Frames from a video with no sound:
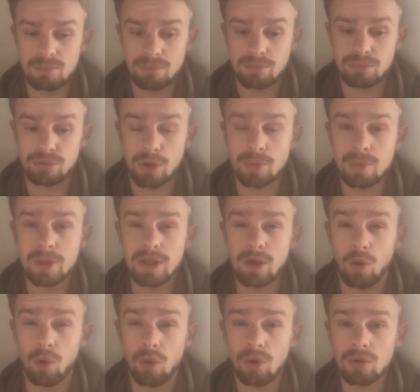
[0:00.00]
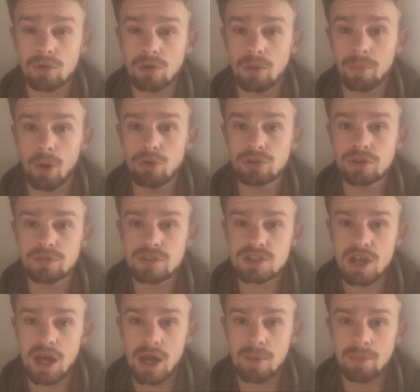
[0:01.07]
probably all or most of the
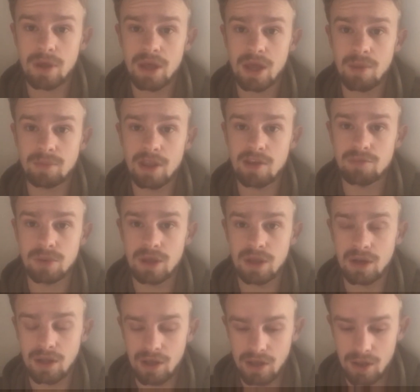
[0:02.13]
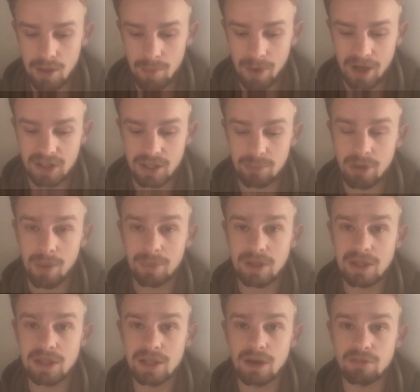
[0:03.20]
time. Um, they've been back in the Premier
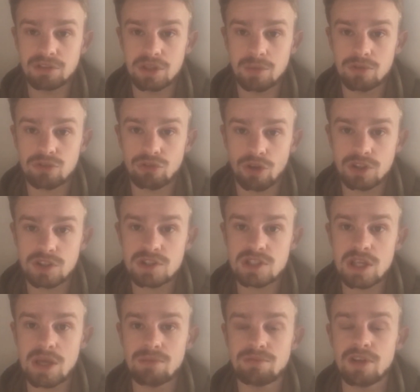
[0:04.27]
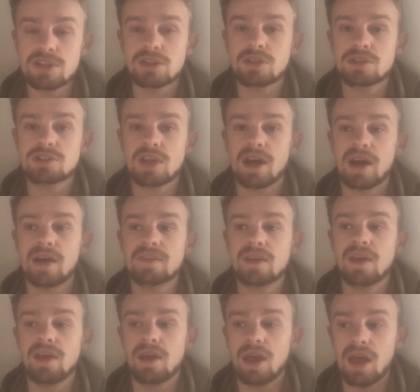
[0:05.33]
League, obviously structured team, physical side,
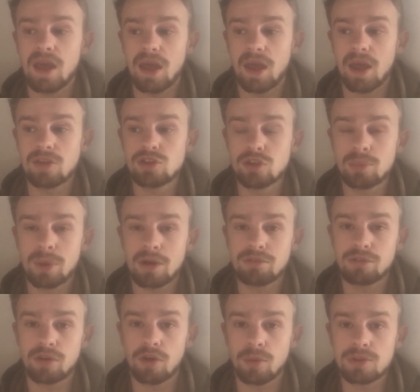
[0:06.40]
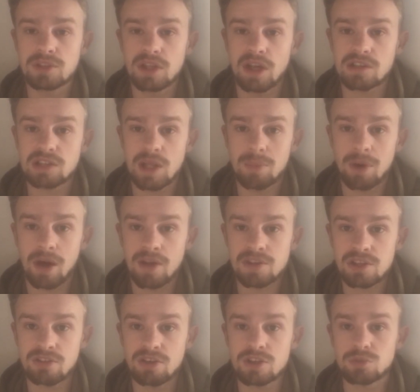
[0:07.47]
uh, two big forwards in Ashley Barnes
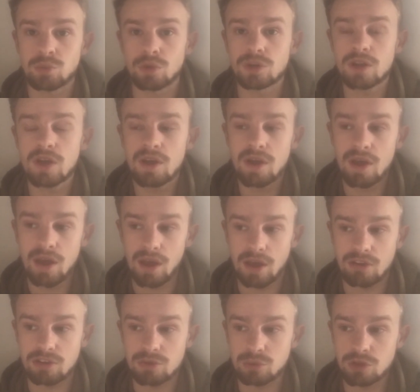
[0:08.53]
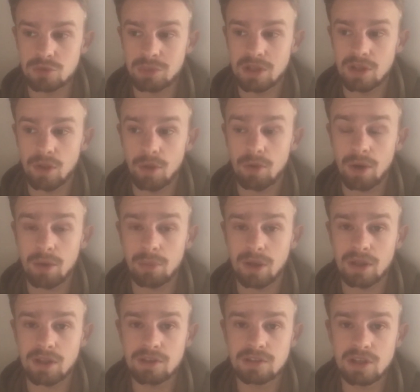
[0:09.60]
and Chris Wood. Yeah, Chris Wood's been doing quite well
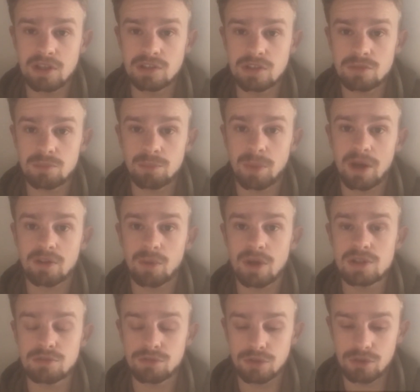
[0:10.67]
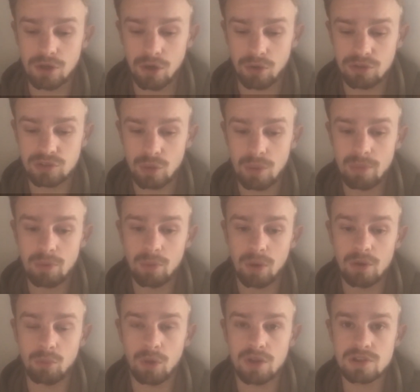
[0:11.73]
this season. He's had quite a few goals, so he'll be
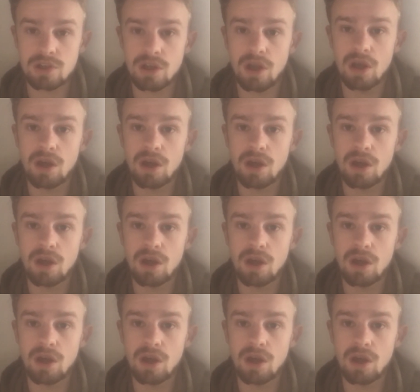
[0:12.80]
one to